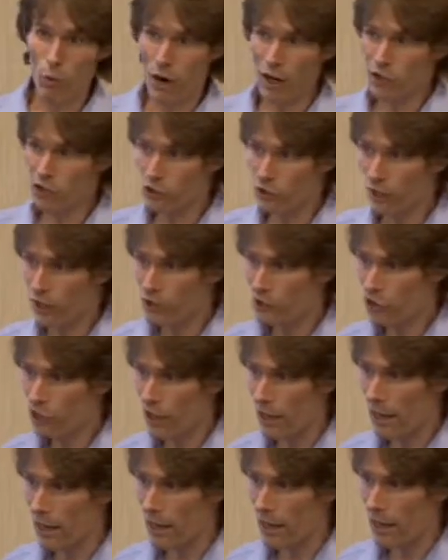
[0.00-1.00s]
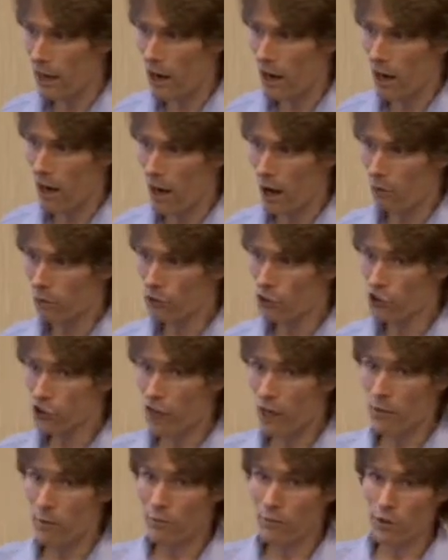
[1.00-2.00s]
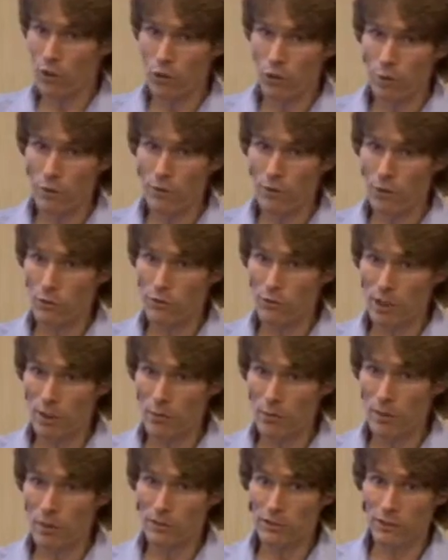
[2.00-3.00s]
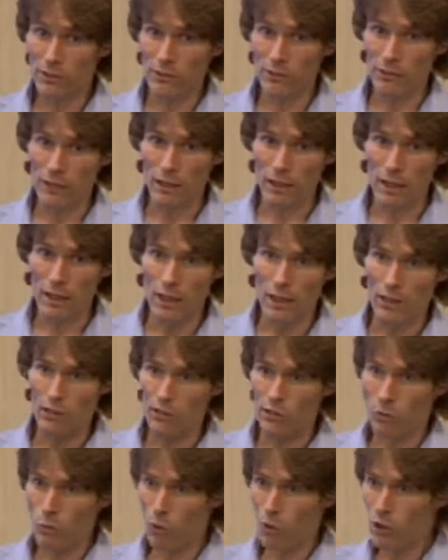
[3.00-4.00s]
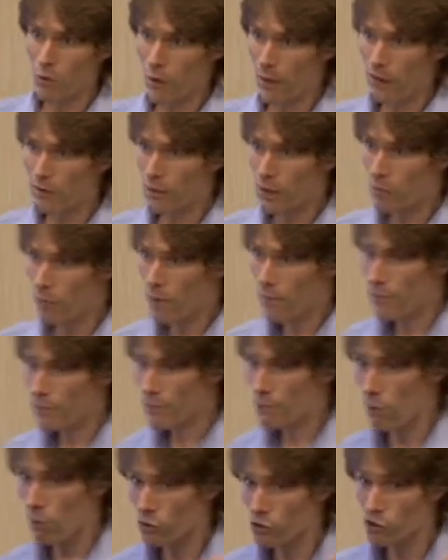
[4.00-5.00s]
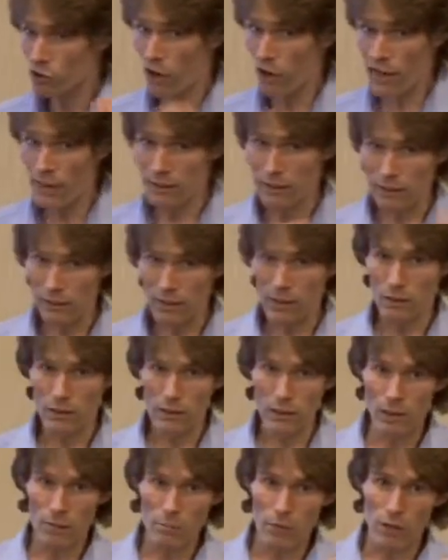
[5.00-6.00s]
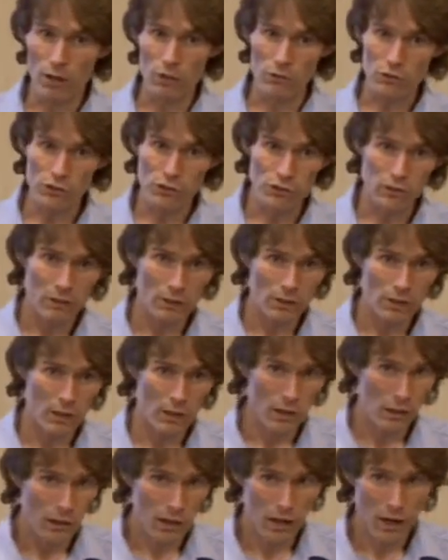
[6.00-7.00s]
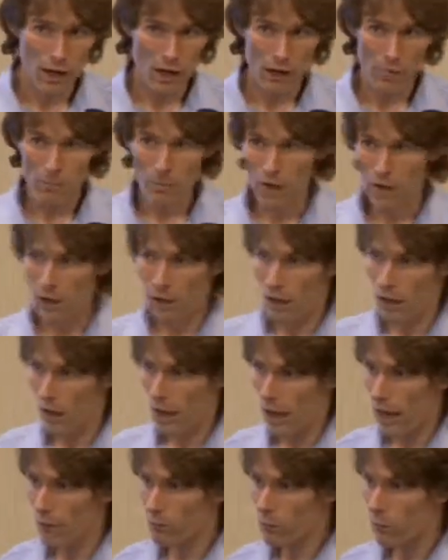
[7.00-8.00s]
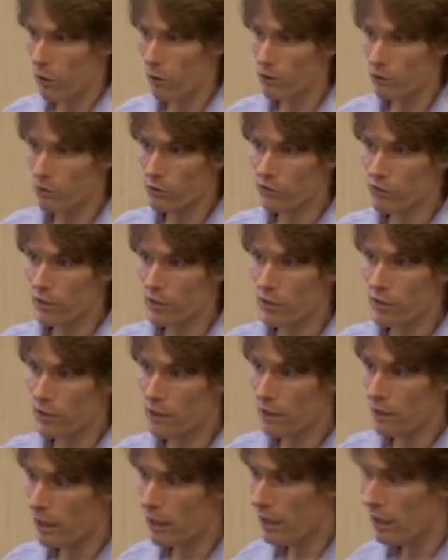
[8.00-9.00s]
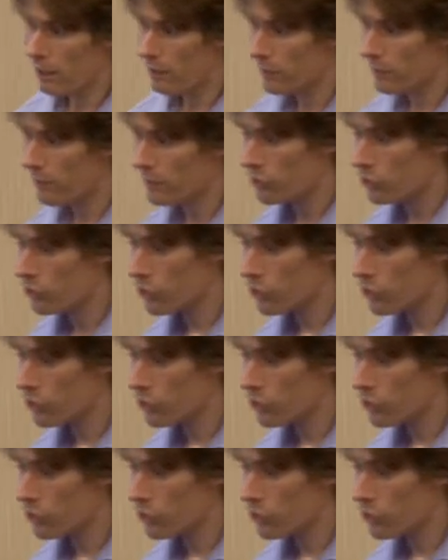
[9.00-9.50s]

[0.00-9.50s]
why should I share? I will share with you if you tell me something. So what you end up with is a more trading approach. And what you see is the